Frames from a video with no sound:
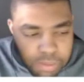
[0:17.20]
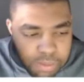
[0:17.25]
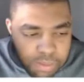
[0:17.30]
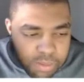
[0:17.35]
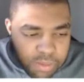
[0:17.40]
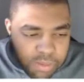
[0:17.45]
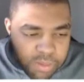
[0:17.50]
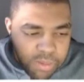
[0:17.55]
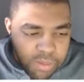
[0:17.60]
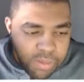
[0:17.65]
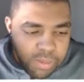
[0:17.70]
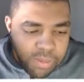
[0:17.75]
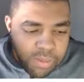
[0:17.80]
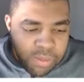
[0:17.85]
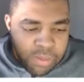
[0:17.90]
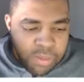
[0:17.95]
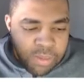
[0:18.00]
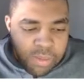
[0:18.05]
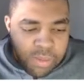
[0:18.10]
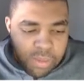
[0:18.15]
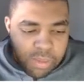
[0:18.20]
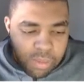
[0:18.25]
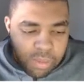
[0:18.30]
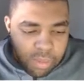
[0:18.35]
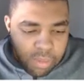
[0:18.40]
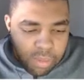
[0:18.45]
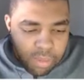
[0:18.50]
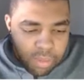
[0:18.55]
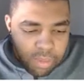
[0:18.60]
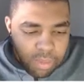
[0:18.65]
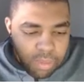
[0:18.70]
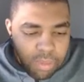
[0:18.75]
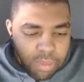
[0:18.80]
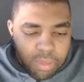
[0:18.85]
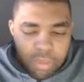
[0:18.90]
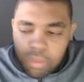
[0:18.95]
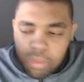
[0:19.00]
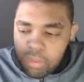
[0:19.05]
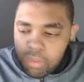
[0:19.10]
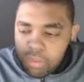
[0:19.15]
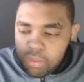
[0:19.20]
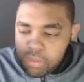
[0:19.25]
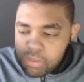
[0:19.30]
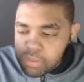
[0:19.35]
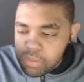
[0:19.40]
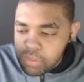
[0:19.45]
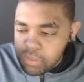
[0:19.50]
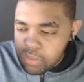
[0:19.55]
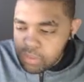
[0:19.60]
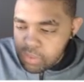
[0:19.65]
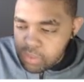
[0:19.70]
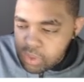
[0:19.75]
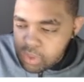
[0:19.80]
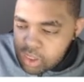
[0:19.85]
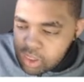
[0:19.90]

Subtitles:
Nobody speaks.